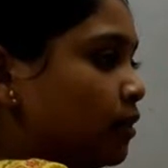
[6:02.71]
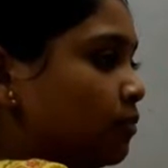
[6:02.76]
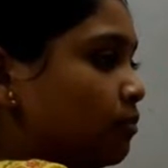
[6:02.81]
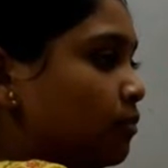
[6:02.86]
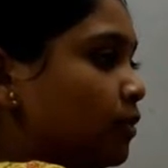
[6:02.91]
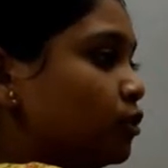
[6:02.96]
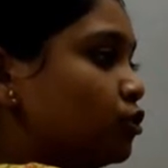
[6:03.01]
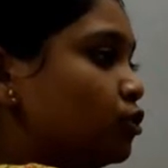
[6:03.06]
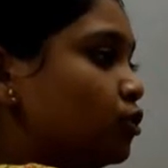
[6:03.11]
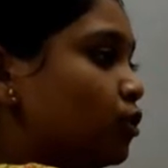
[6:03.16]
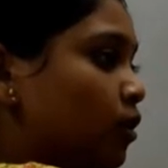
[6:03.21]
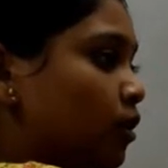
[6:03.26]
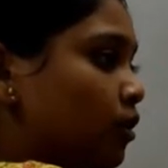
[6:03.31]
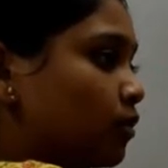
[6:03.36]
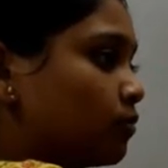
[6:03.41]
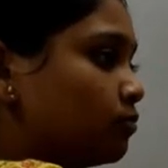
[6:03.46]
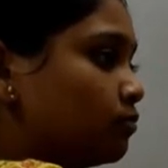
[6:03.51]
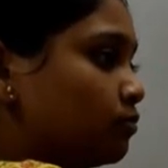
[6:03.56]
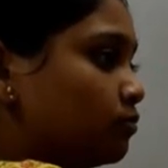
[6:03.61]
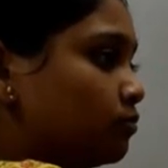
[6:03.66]
mature.
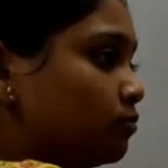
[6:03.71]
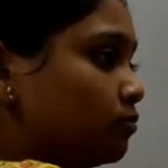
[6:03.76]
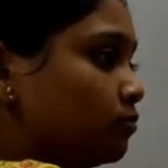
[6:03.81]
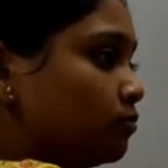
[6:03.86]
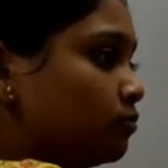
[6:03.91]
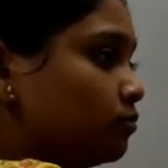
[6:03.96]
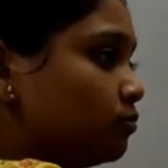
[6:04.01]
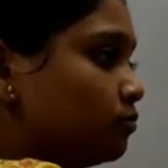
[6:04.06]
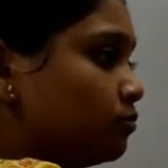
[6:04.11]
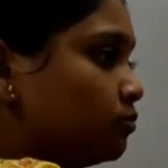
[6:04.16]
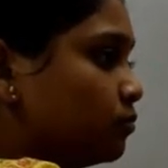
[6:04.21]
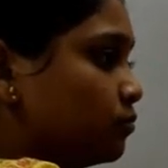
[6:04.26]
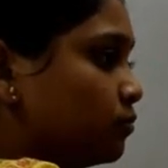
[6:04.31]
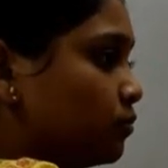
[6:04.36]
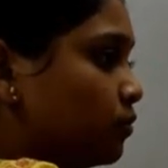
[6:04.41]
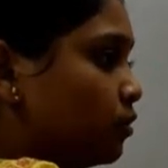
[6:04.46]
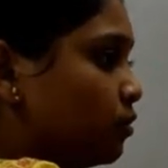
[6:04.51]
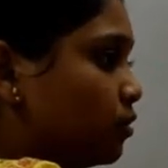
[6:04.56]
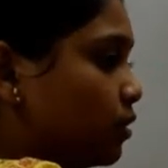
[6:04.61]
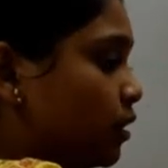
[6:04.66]

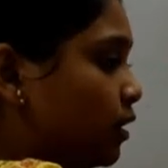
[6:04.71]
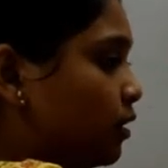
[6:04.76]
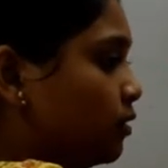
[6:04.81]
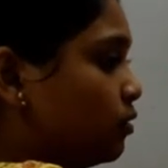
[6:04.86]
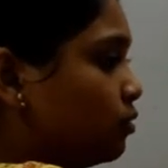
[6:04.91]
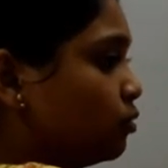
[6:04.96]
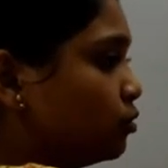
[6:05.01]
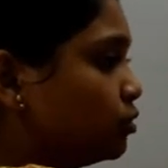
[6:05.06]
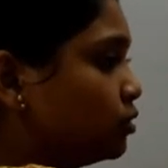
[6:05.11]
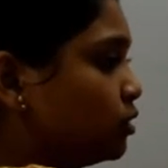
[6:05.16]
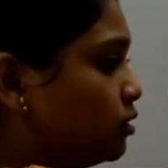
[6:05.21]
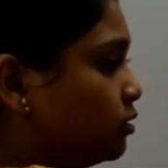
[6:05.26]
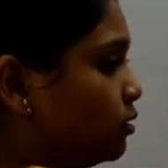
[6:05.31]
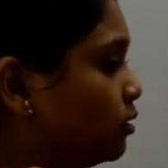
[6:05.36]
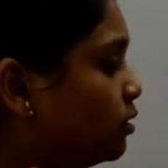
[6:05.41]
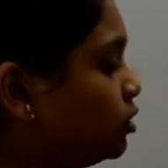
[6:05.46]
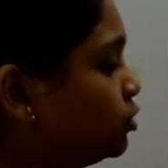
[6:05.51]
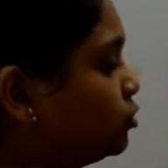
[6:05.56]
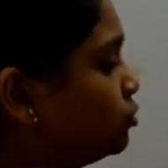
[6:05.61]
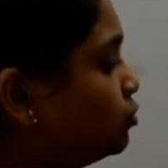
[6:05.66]
Okay, those
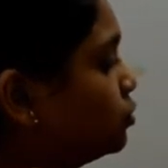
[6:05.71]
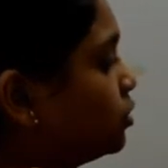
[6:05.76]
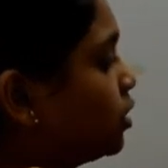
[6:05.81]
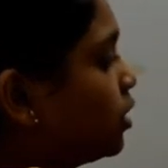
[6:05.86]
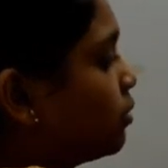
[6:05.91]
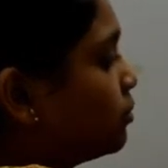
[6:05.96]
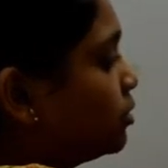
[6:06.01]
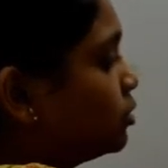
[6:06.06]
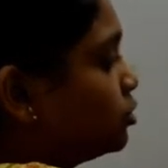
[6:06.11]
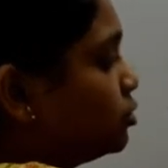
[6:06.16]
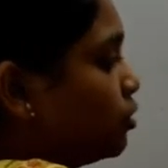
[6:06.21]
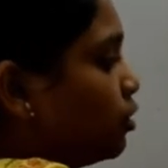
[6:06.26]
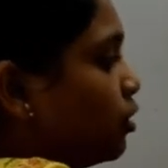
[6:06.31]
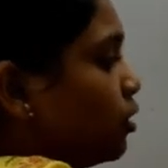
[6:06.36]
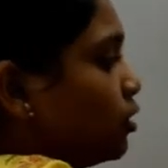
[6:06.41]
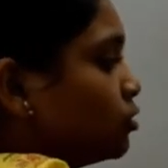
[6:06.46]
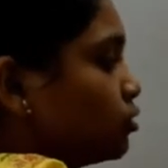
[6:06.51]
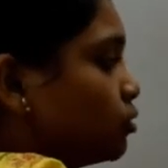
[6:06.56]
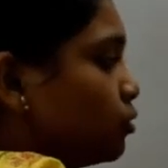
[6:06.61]
tissues are mature. So